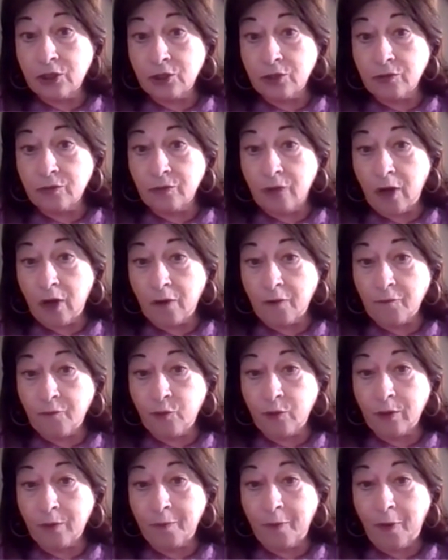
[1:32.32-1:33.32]
issue, not
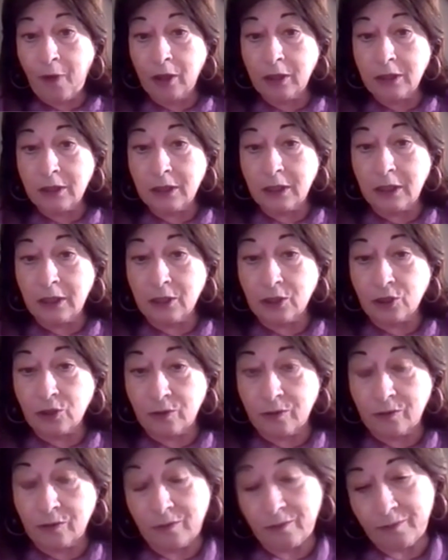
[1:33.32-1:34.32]
foreign policy
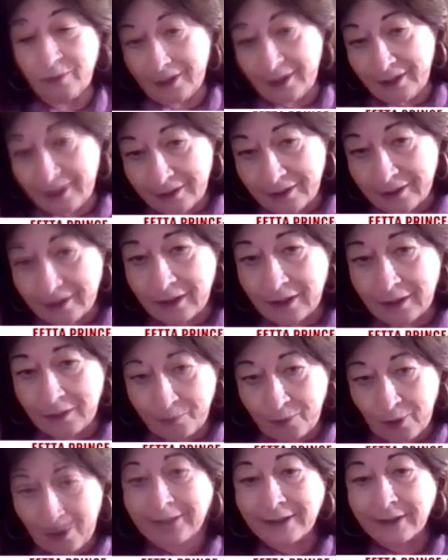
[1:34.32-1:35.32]
issue,
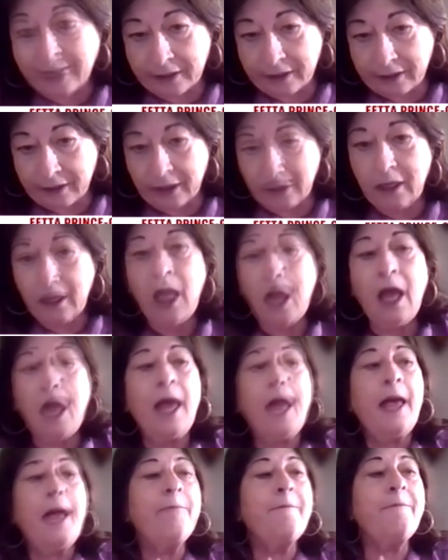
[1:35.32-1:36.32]
practically,
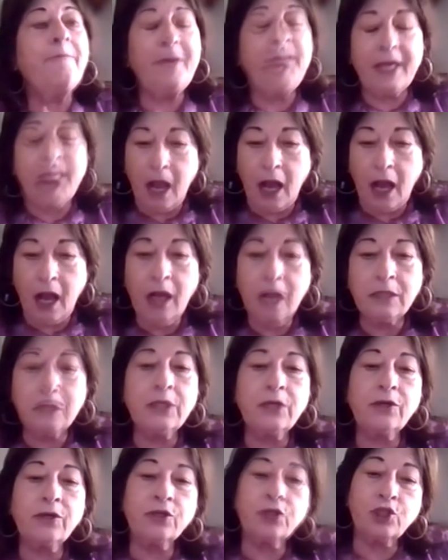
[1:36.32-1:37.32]
because
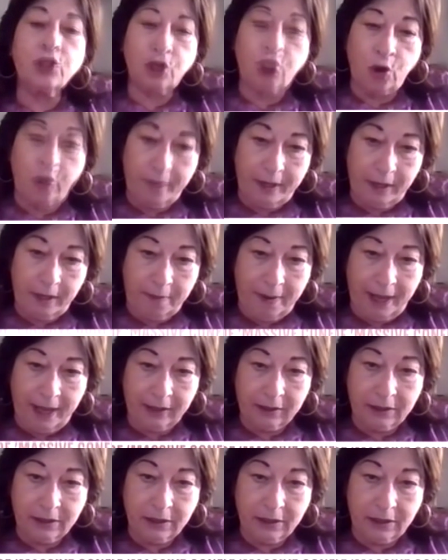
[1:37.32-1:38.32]
there are so many
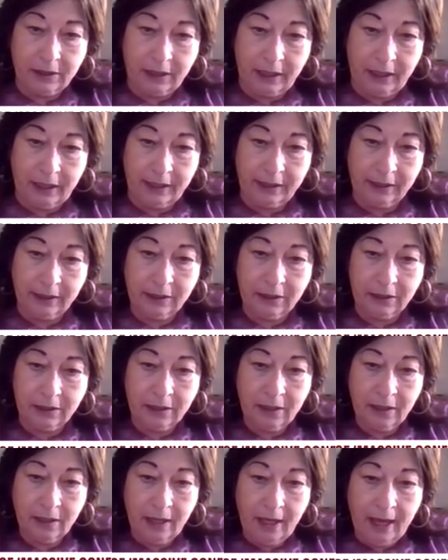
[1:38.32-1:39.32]

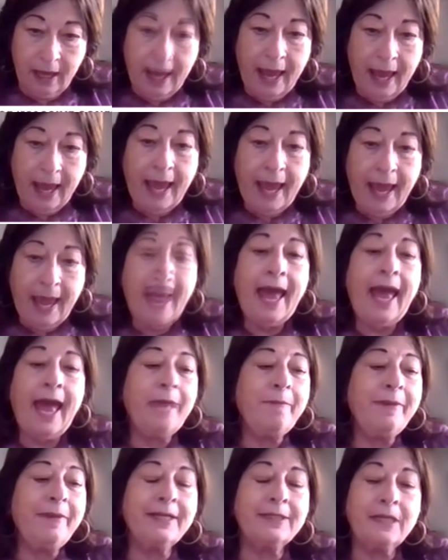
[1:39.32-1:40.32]
Palestinians.
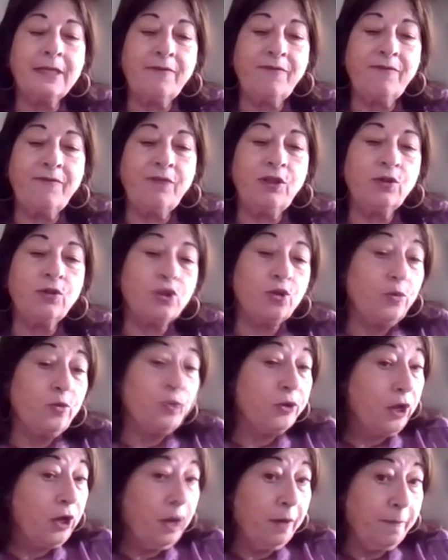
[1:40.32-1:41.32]
And because even those who are
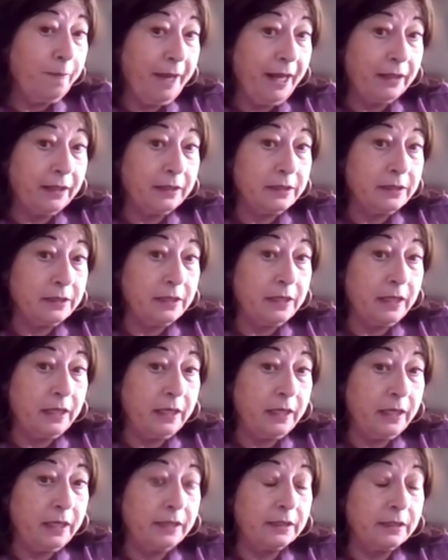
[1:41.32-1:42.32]
not
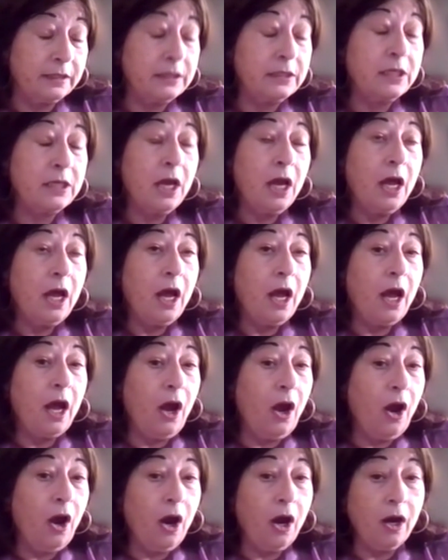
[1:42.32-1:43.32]
Palestinians
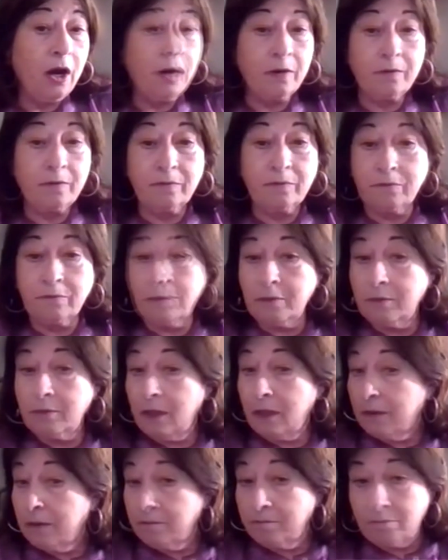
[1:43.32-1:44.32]
are
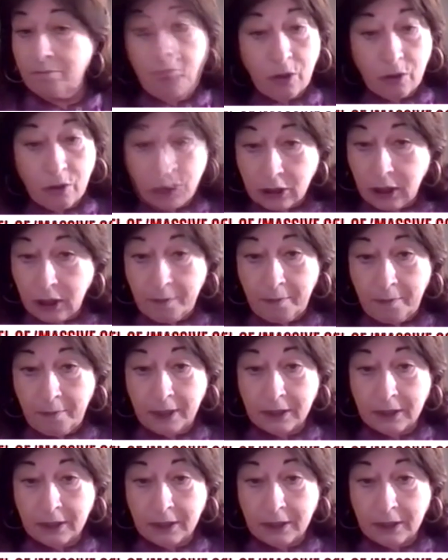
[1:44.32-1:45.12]
mostly